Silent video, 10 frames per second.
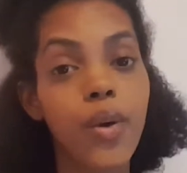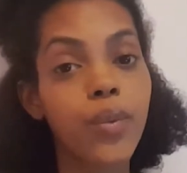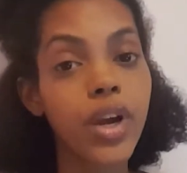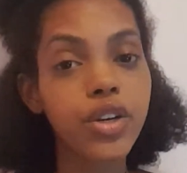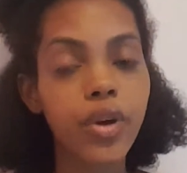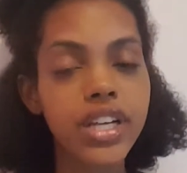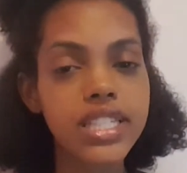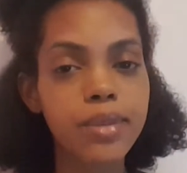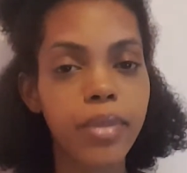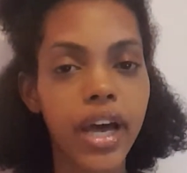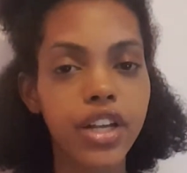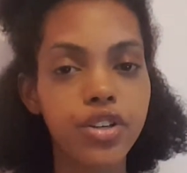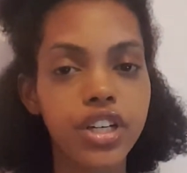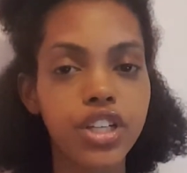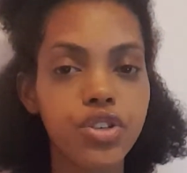When going to bed, you
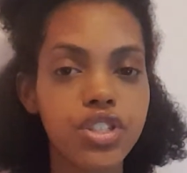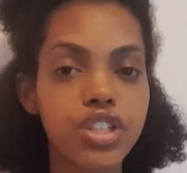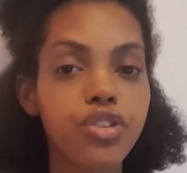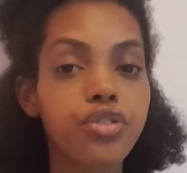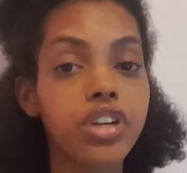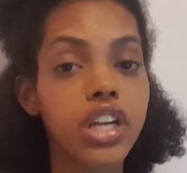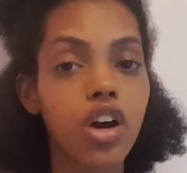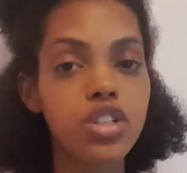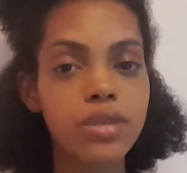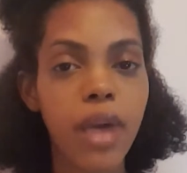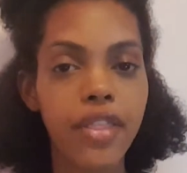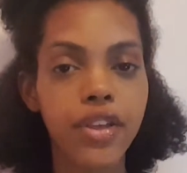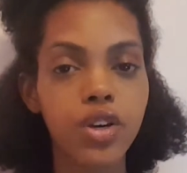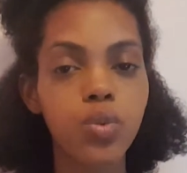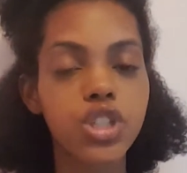can use the greenhouse
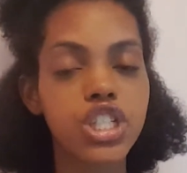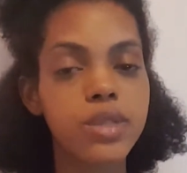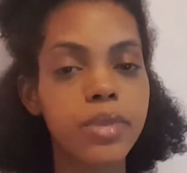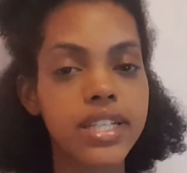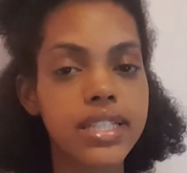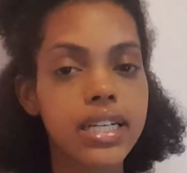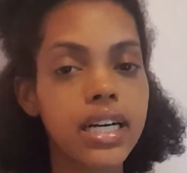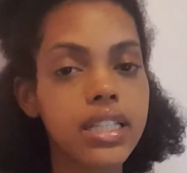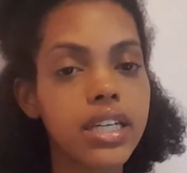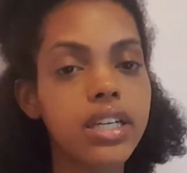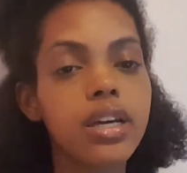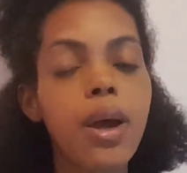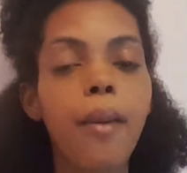method, which is basically